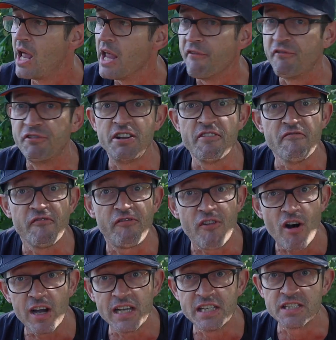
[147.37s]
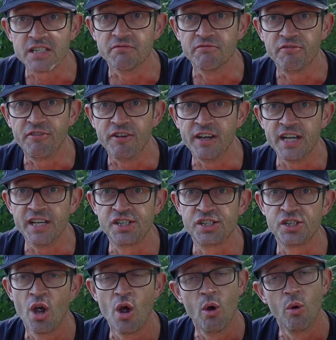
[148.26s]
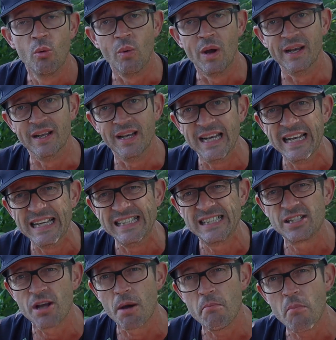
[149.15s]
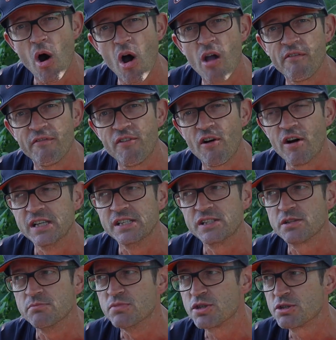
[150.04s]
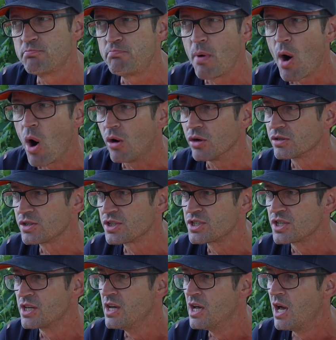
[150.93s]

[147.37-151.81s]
If I didn't find some fish, when at least I might find some spots,